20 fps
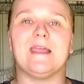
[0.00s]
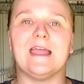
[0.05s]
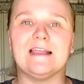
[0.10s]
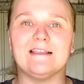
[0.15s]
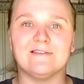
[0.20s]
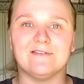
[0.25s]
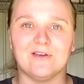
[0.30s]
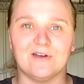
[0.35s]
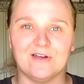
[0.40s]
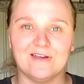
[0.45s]

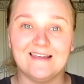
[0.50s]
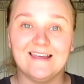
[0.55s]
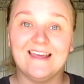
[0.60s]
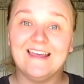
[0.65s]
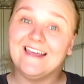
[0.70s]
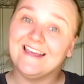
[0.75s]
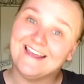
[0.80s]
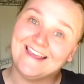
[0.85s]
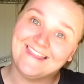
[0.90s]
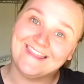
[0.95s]
again, so
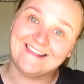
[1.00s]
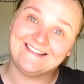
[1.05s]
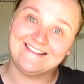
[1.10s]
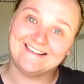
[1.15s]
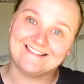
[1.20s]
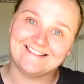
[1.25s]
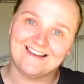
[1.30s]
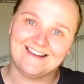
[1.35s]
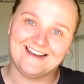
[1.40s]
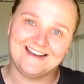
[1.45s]
that's
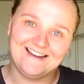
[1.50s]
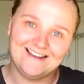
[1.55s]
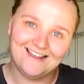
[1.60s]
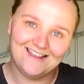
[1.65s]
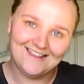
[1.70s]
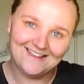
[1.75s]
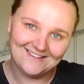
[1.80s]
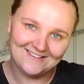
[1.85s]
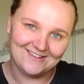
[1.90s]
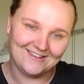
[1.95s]
exciting.
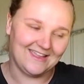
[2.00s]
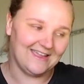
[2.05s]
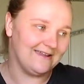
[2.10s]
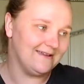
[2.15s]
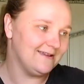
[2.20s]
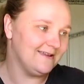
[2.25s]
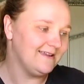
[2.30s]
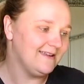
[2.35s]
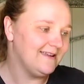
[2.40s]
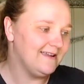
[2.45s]
So yeah,
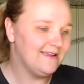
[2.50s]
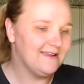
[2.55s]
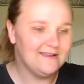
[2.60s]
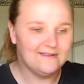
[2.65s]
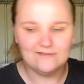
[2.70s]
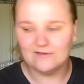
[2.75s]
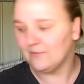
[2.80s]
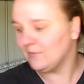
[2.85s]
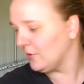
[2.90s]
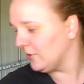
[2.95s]

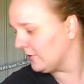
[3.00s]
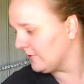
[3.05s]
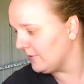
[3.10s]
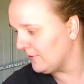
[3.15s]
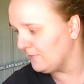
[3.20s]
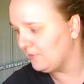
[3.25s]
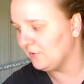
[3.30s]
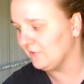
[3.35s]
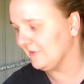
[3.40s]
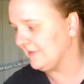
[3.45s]
so I'm
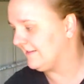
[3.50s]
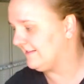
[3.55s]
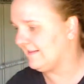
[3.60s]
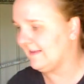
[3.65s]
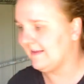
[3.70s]
going to put this